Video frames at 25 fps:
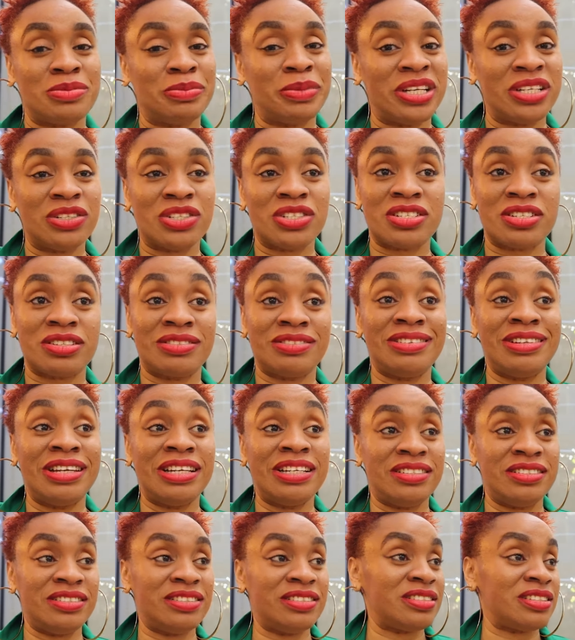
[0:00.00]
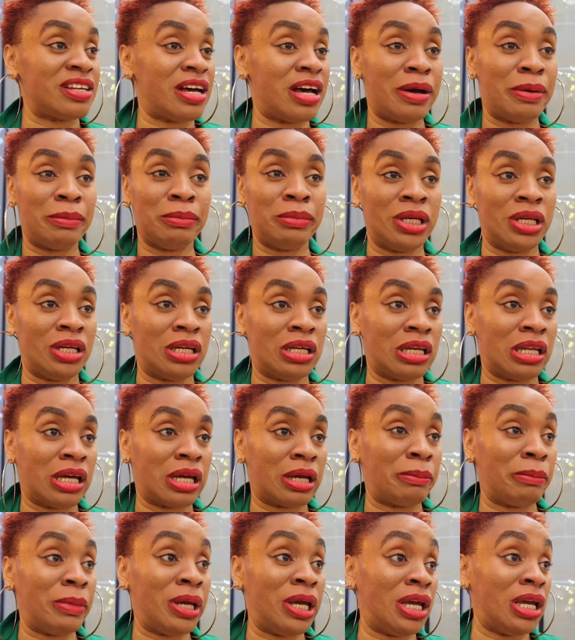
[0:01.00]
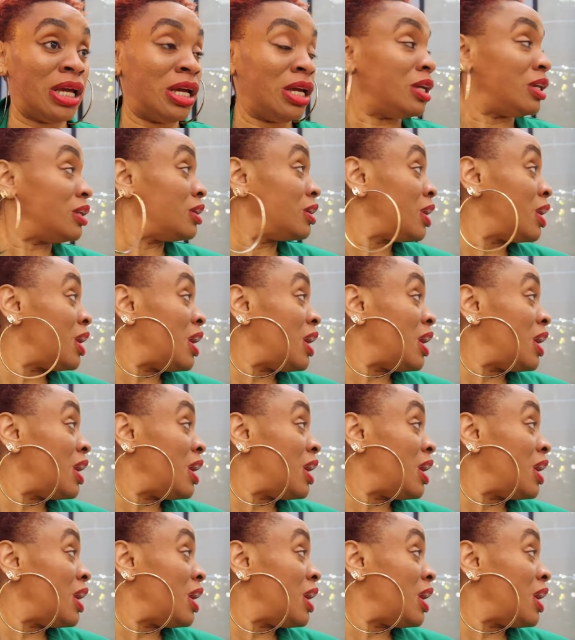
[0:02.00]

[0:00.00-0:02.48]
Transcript: Man, those ladies are mean, like mean.